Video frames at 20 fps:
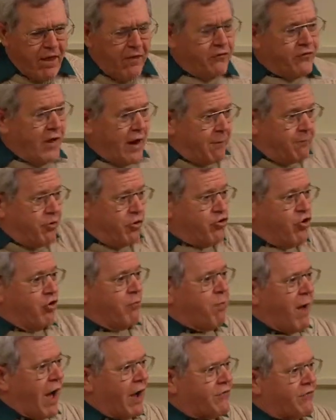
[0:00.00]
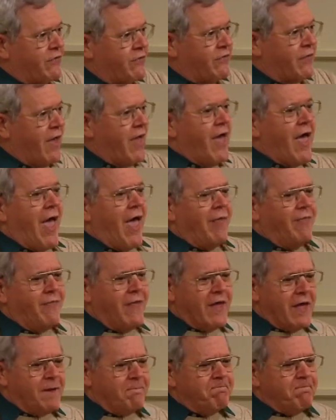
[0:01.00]
set up the cook boxes. And
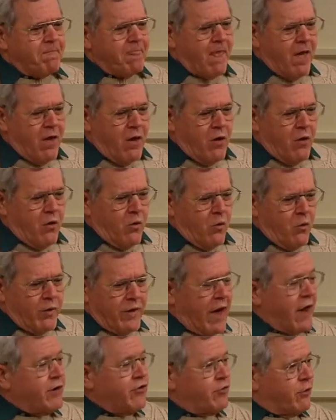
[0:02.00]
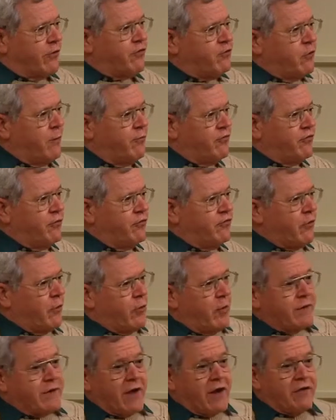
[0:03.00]
then we got into our swimsuits and
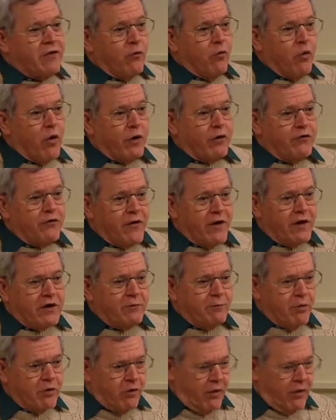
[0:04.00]
we went down to the water's edge